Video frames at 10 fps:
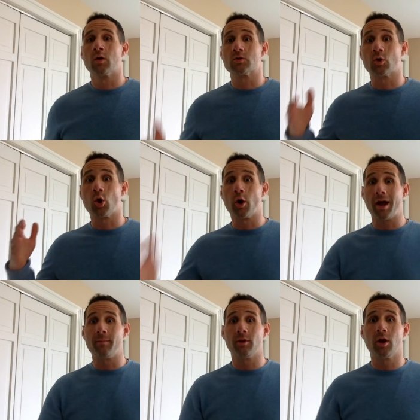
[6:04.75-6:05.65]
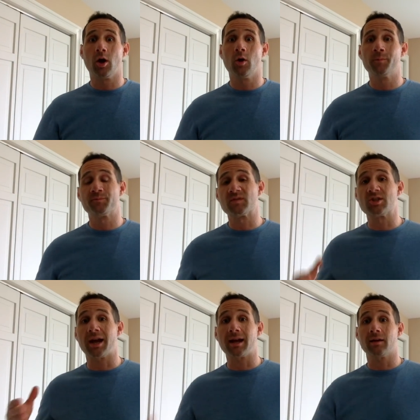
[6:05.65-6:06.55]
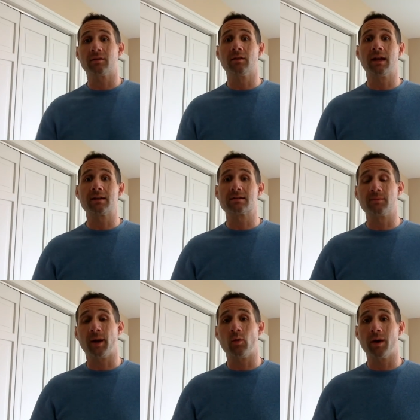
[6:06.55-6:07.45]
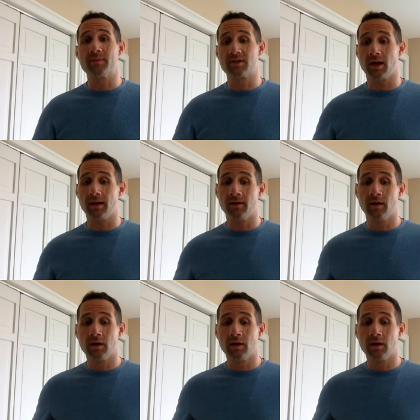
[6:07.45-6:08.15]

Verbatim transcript: So go down below, check out the links to my website.